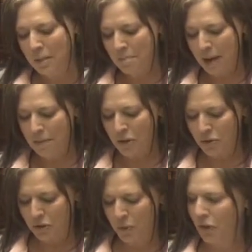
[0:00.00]
my
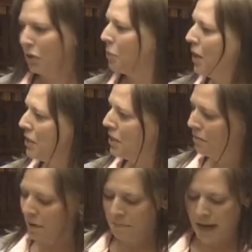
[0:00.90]
mother's world was
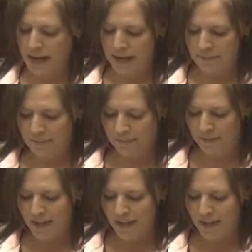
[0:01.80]
from mine.